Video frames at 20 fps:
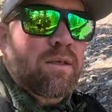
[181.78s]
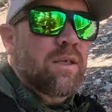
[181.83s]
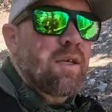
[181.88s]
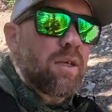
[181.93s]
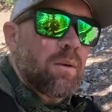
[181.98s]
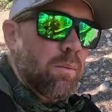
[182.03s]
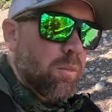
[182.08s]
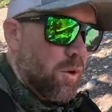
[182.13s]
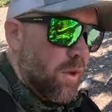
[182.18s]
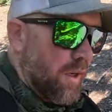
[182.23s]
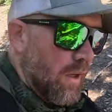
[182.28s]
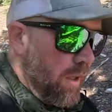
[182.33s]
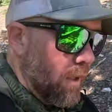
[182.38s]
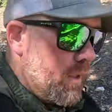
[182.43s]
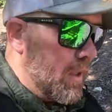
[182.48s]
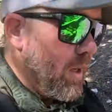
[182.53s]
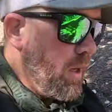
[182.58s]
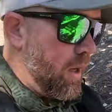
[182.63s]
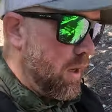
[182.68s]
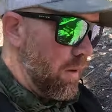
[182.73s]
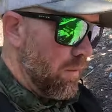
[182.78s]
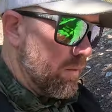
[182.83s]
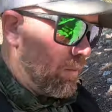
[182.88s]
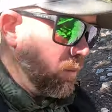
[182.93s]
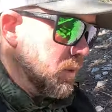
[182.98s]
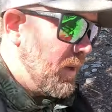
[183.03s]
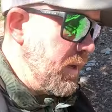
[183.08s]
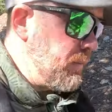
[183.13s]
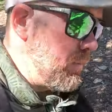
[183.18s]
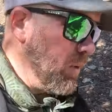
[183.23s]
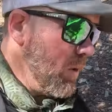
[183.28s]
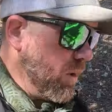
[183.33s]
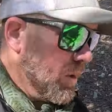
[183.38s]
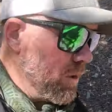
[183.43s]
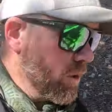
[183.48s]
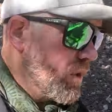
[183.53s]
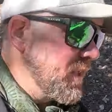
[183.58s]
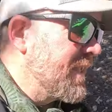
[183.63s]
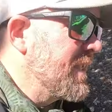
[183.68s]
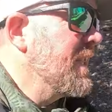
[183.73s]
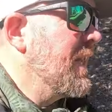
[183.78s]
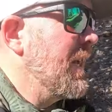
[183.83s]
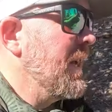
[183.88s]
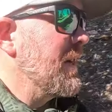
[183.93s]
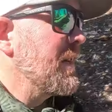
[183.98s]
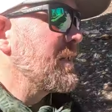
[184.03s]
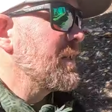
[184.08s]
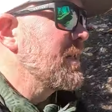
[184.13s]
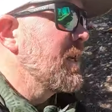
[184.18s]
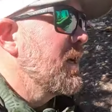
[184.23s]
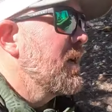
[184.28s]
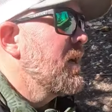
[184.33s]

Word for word: to take a break. You want to have lunch, snacks.